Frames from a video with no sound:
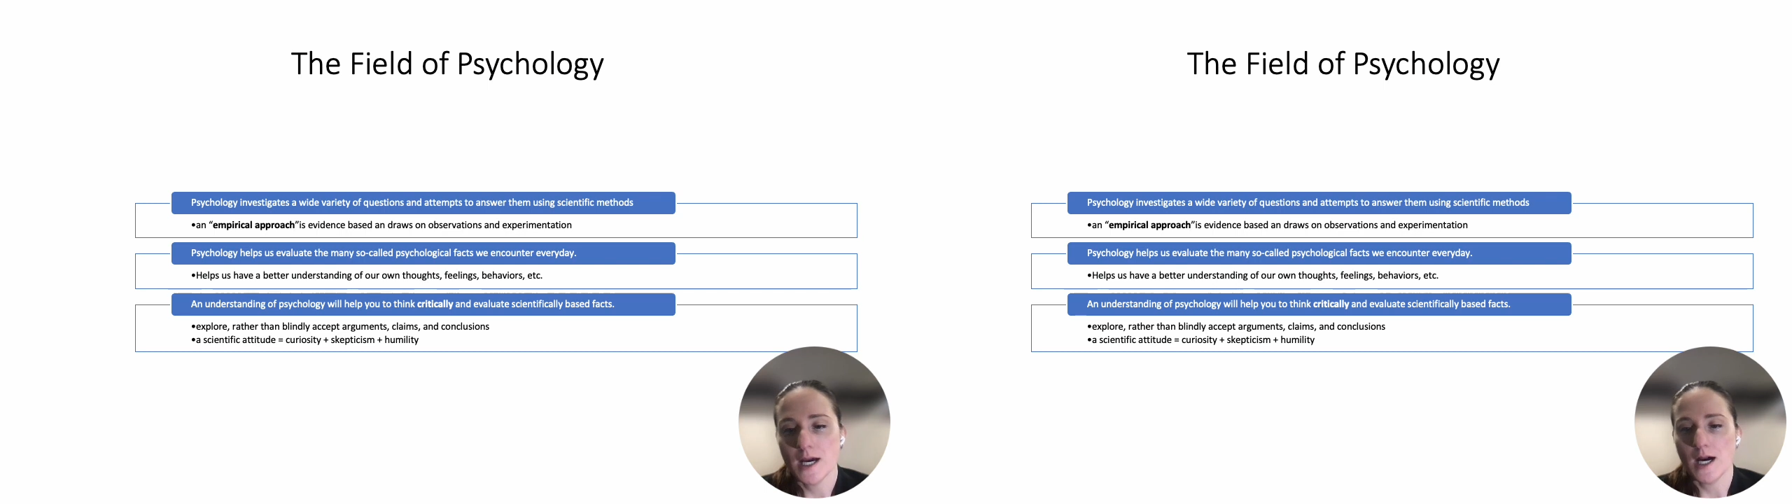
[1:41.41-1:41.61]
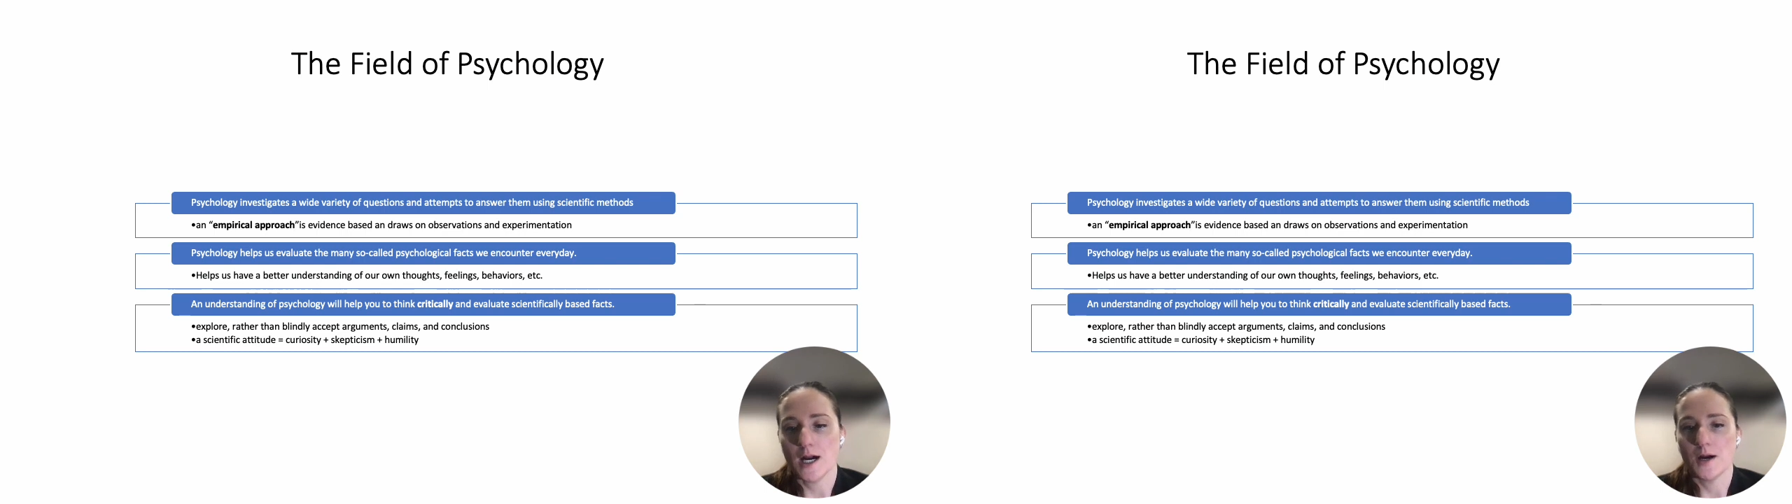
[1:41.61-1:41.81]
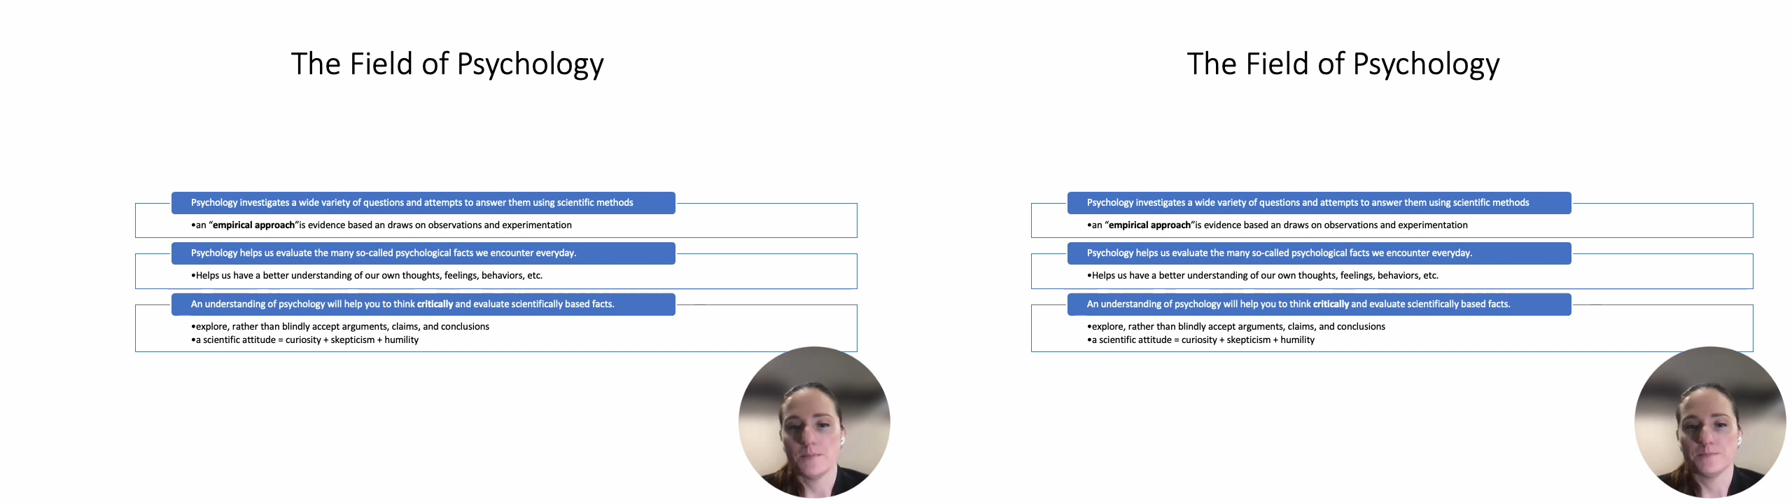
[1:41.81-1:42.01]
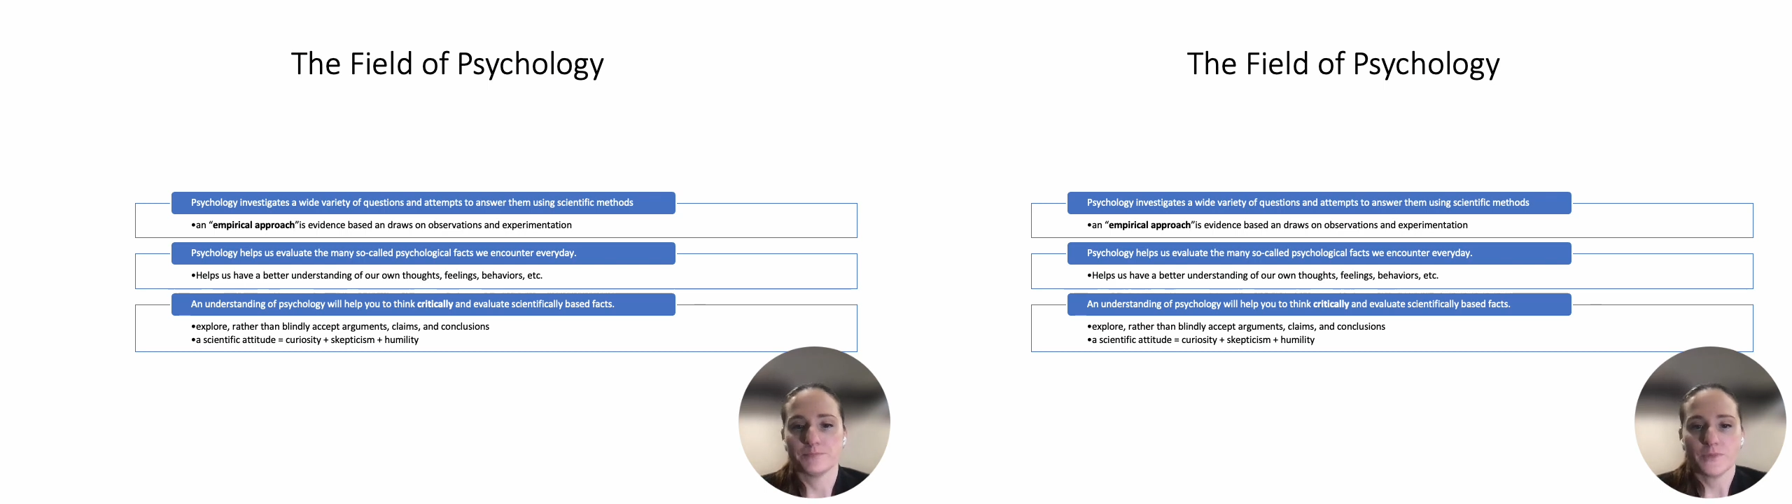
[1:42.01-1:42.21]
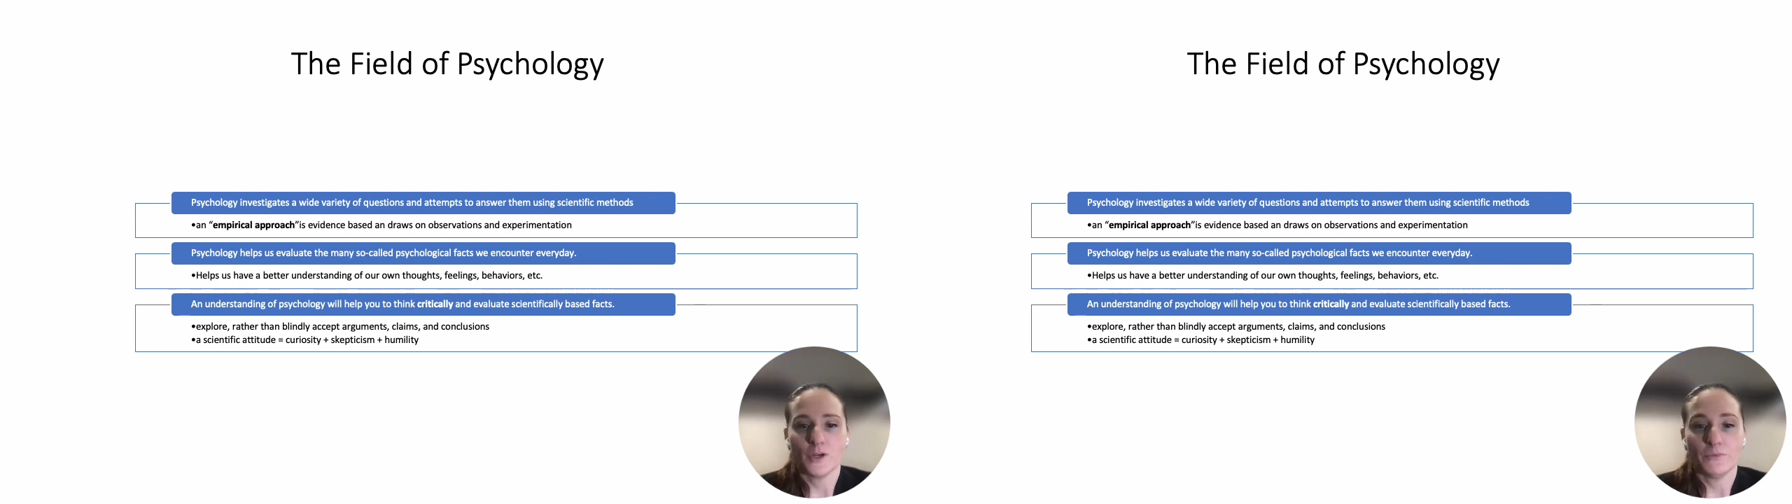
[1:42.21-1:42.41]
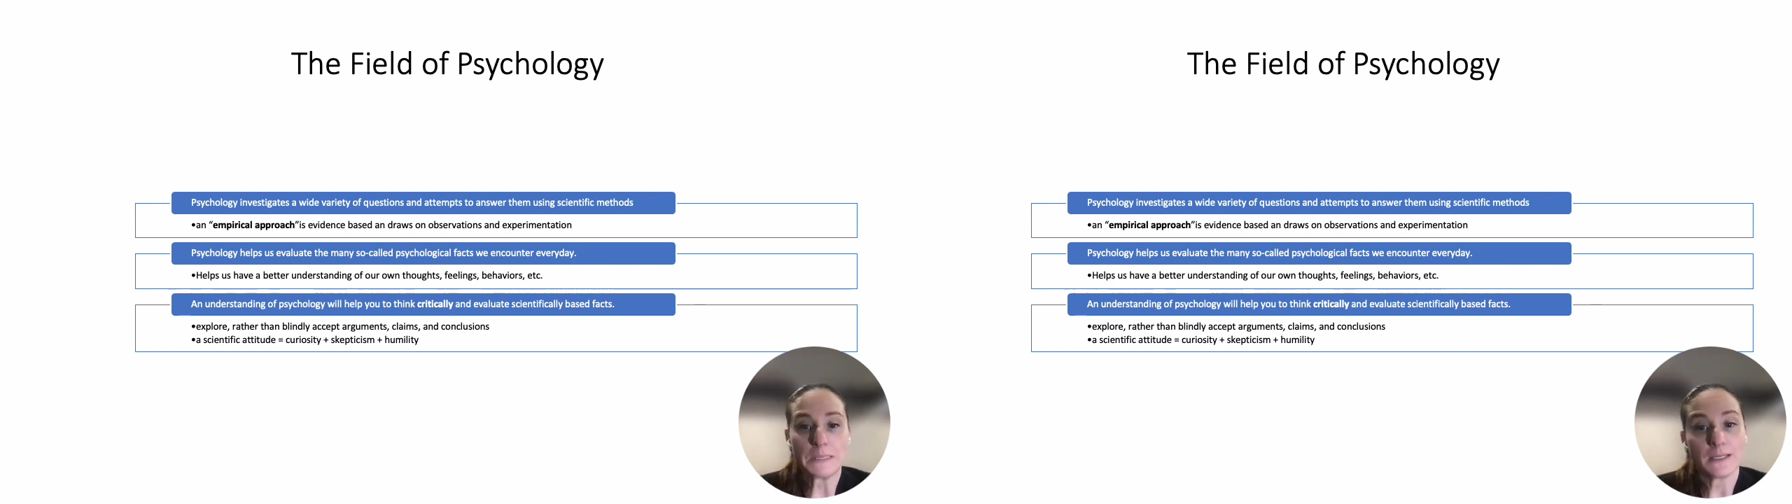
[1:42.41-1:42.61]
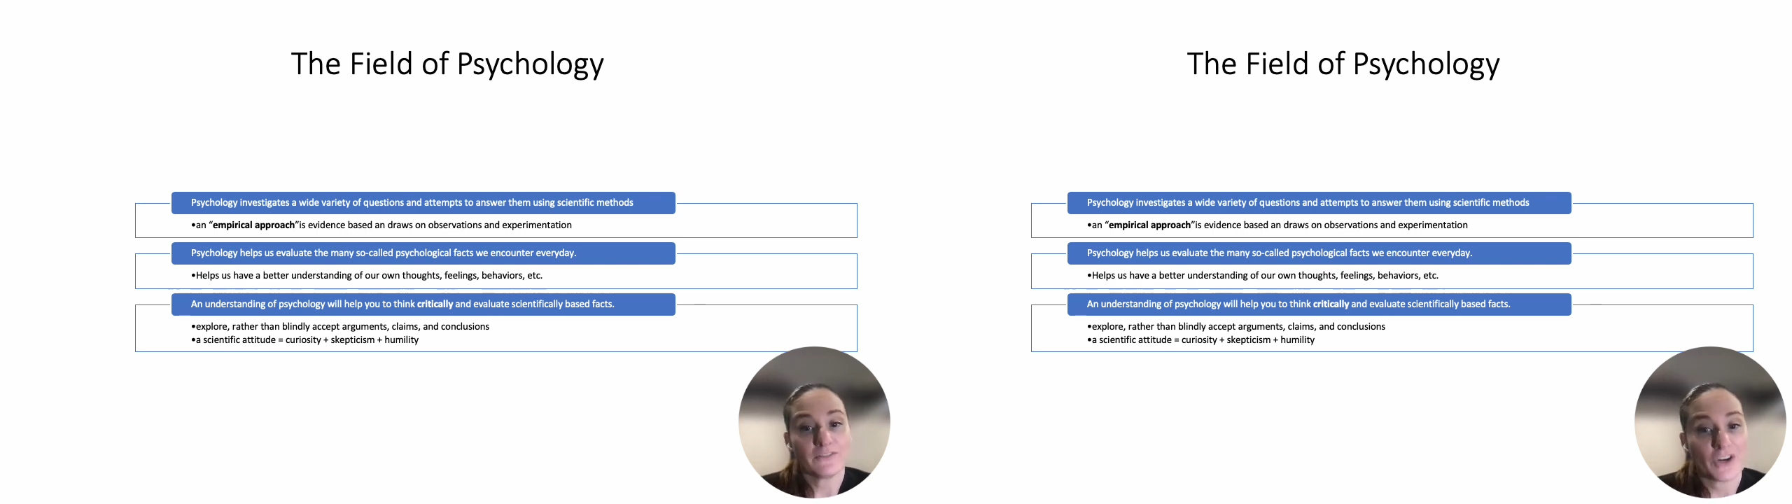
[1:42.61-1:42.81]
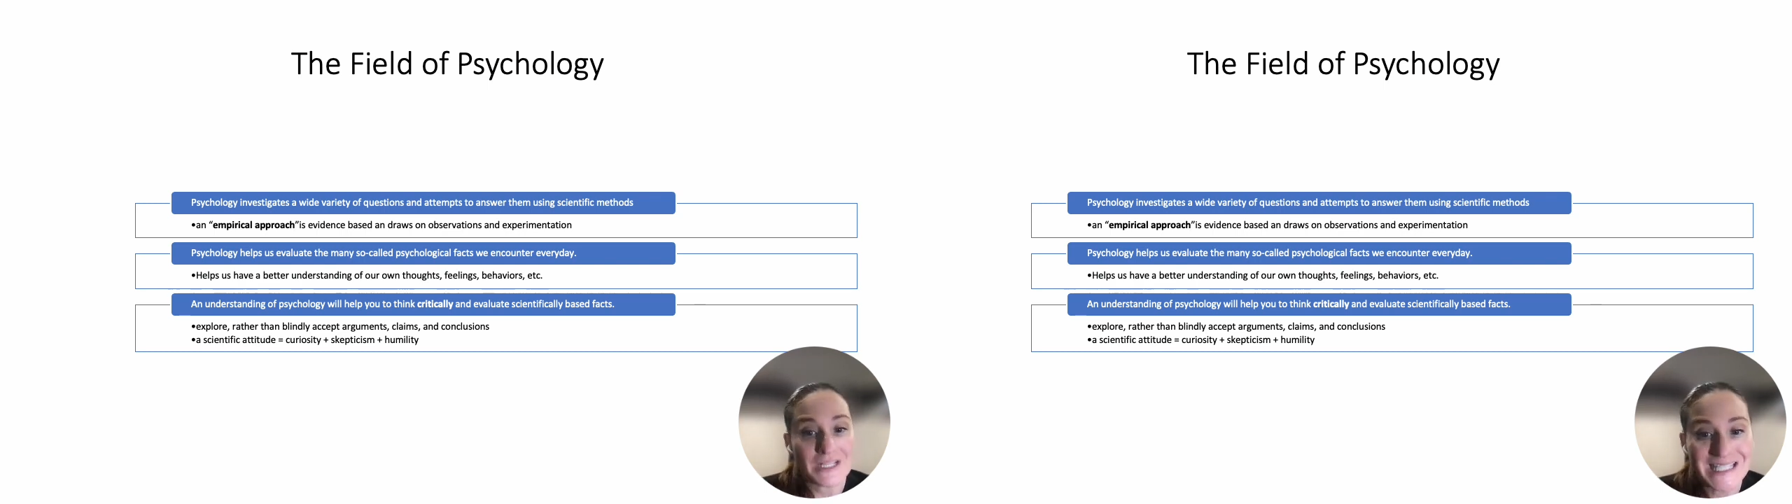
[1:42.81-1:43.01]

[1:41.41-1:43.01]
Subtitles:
being very